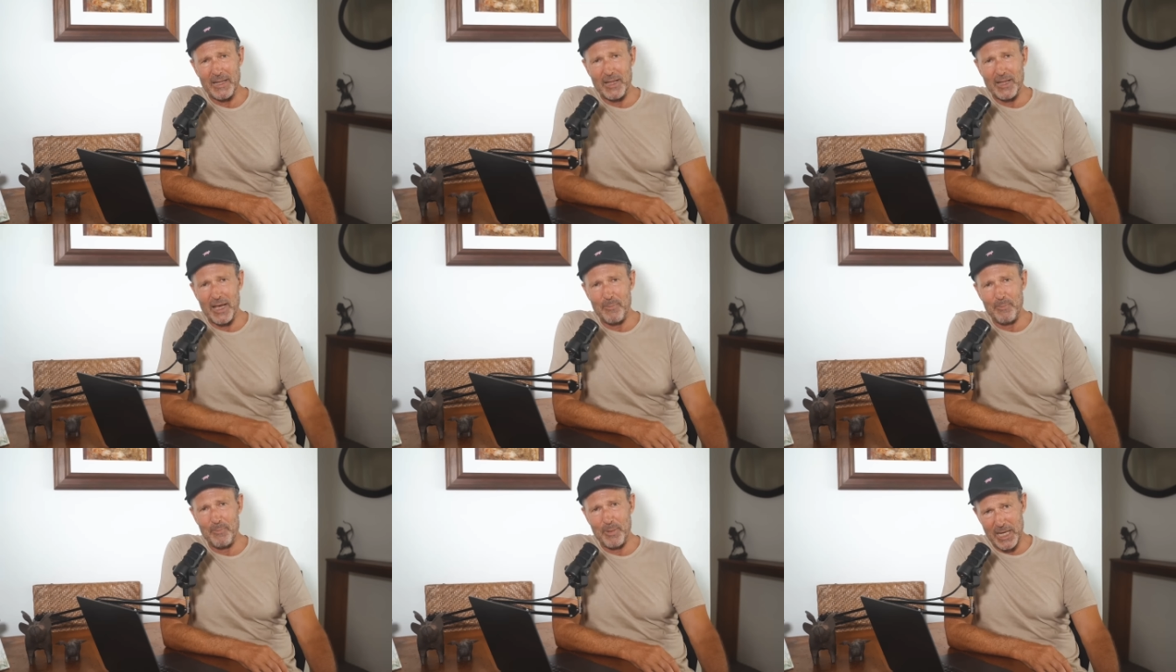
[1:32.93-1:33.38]

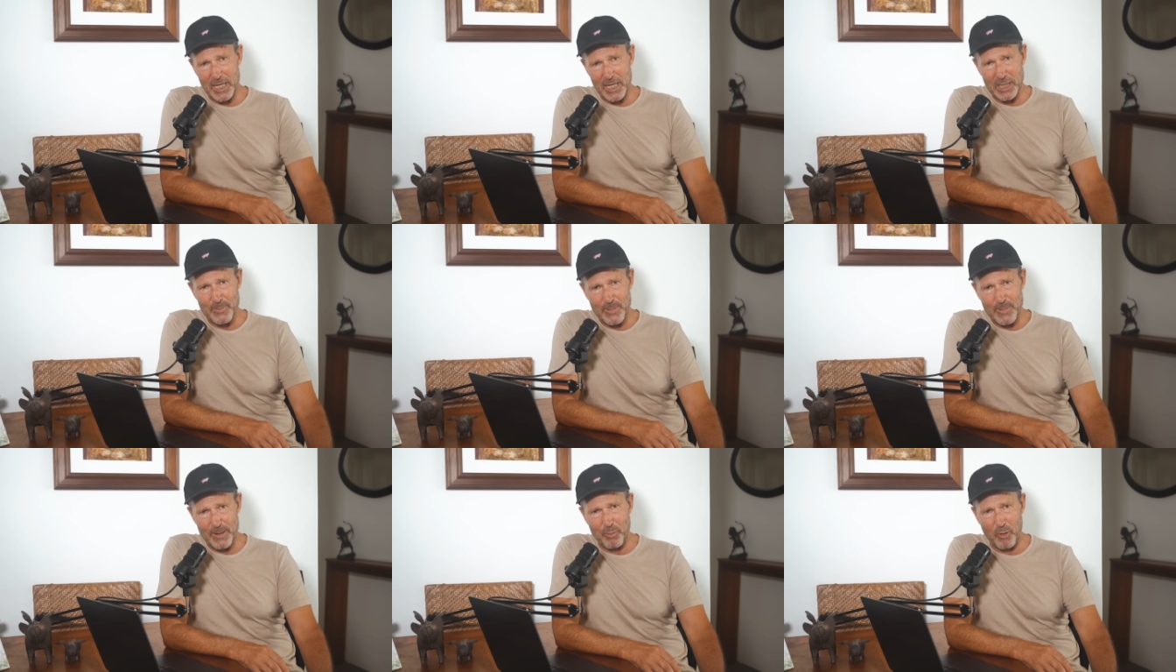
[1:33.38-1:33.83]
They appear
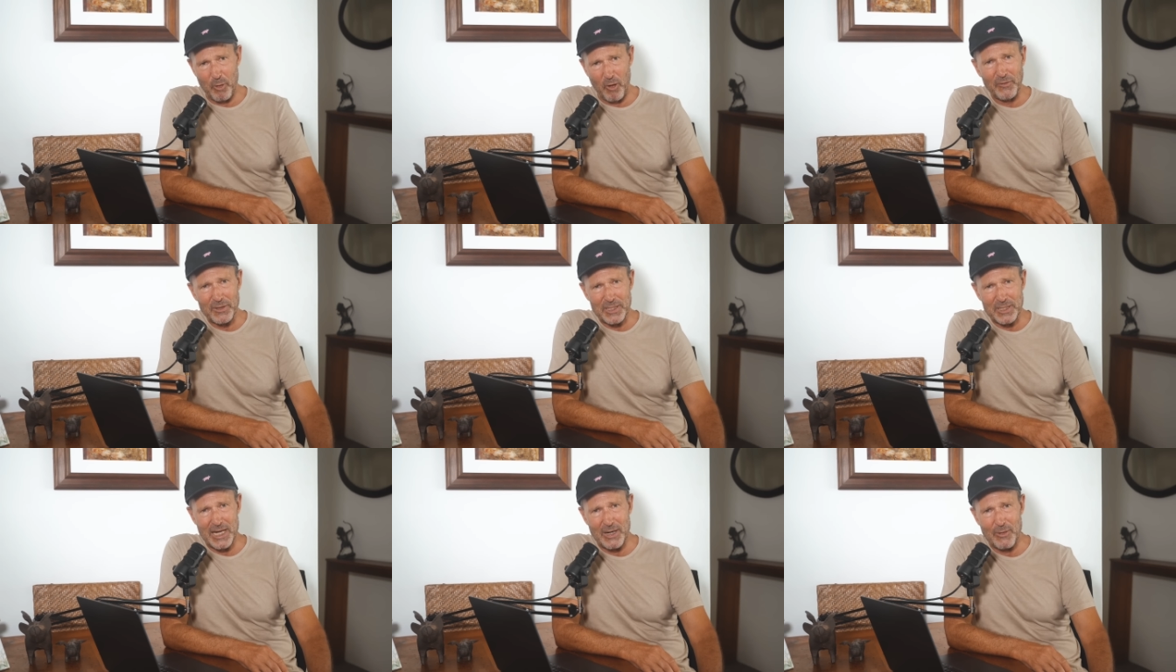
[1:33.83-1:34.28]
to be
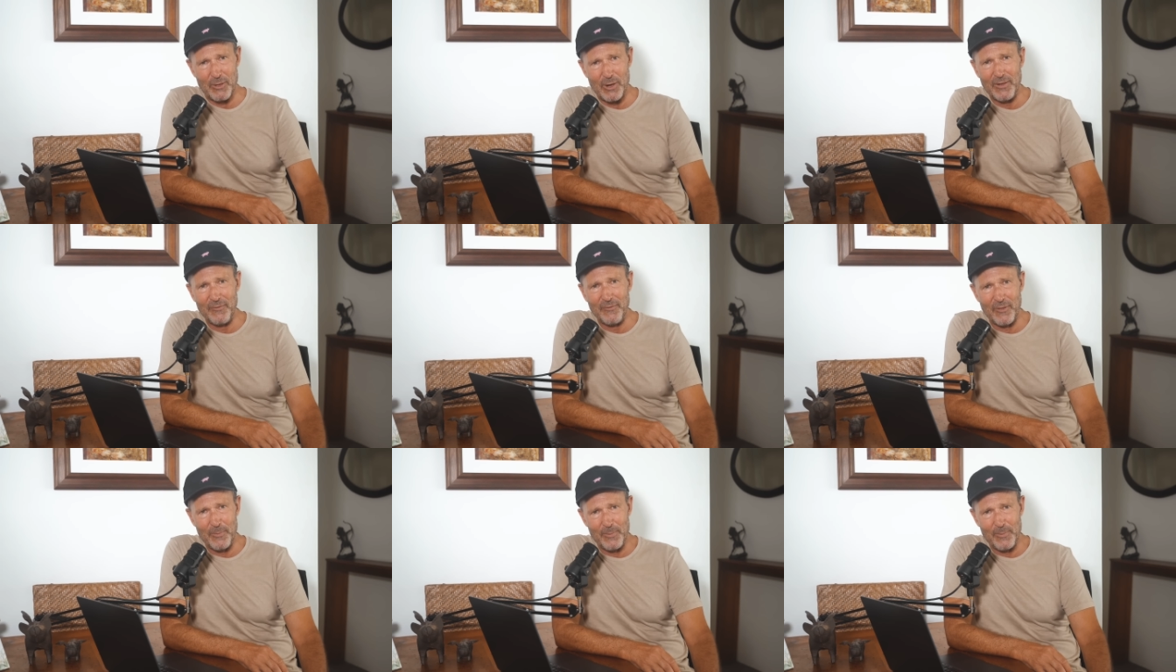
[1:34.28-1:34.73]

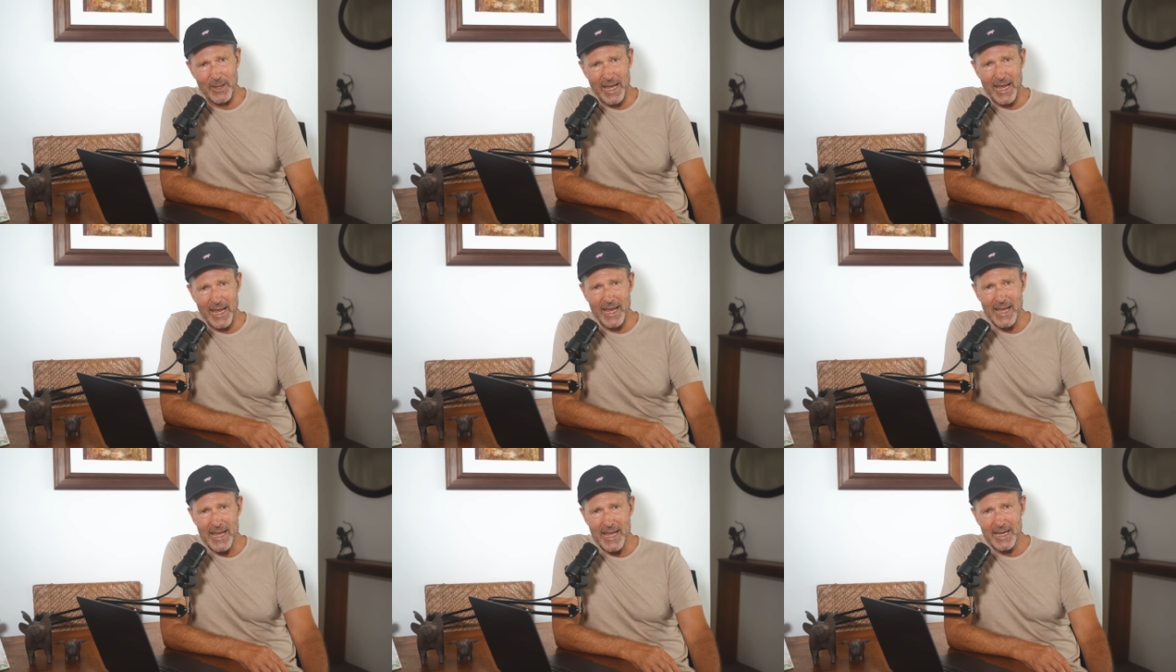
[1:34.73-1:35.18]
profiteering from
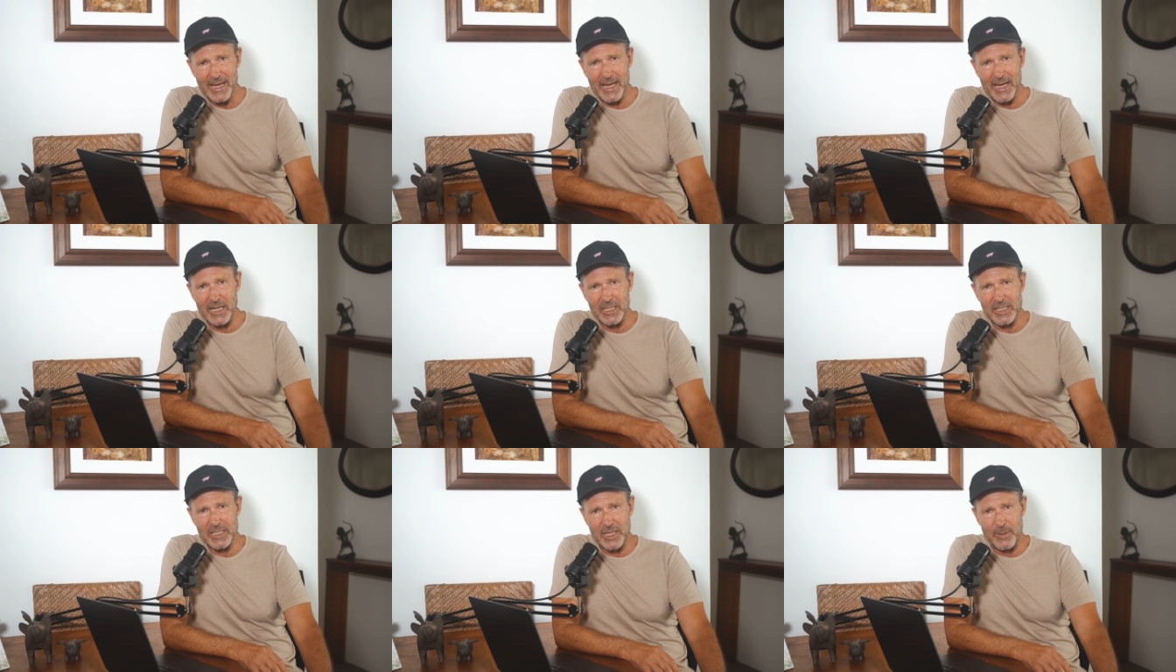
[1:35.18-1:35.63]
their
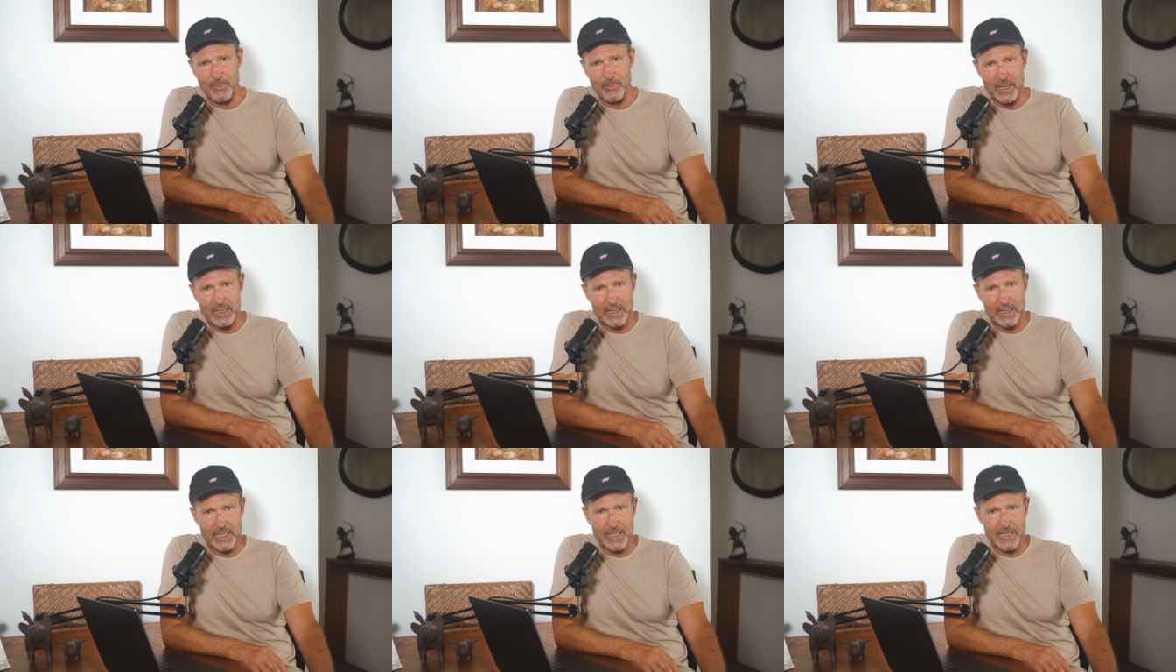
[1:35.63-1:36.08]

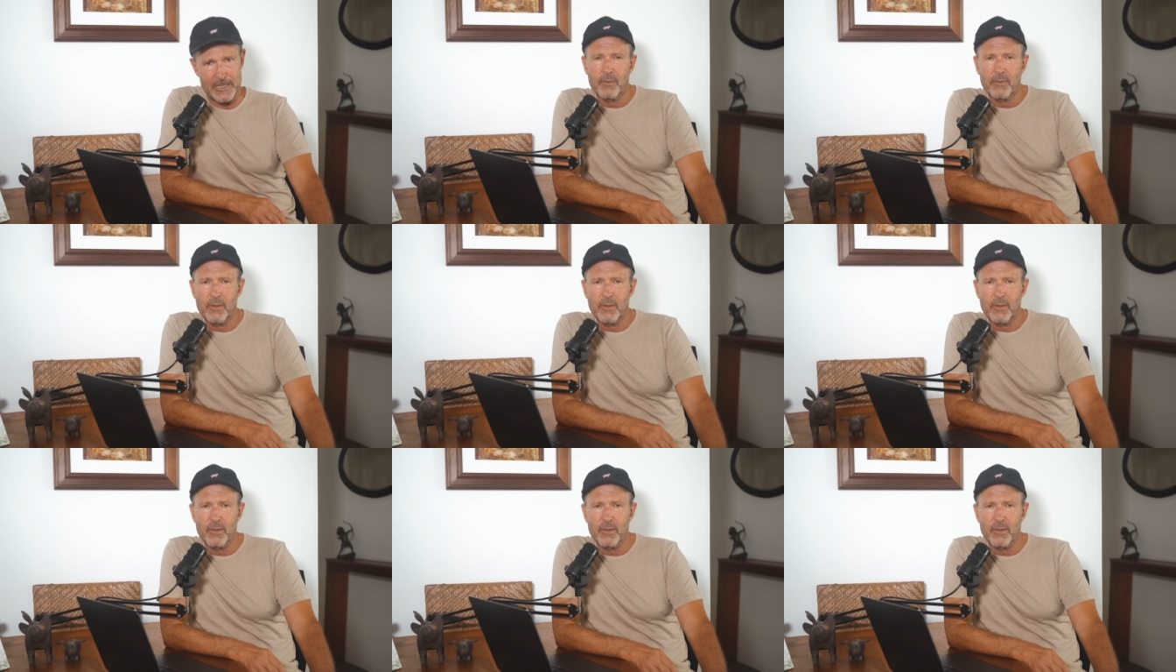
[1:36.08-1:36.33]
customers.